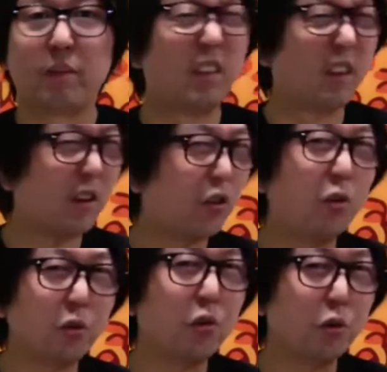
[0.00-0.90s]
There are
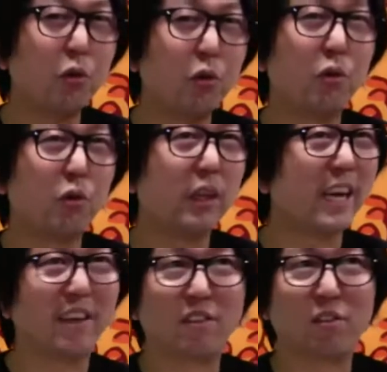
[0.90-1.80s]
two
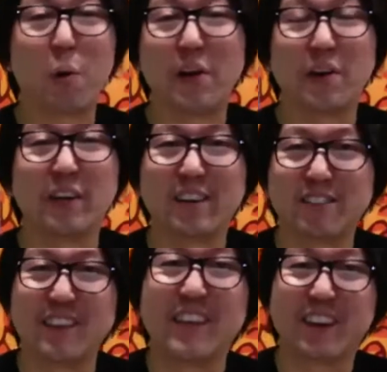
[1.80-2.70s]
things going on
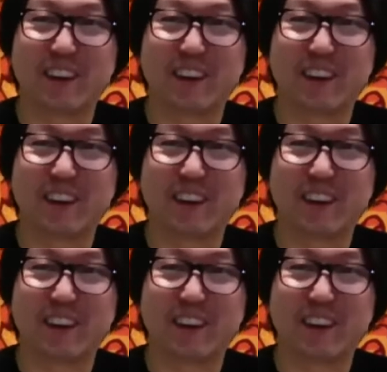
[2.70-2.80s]
actually there.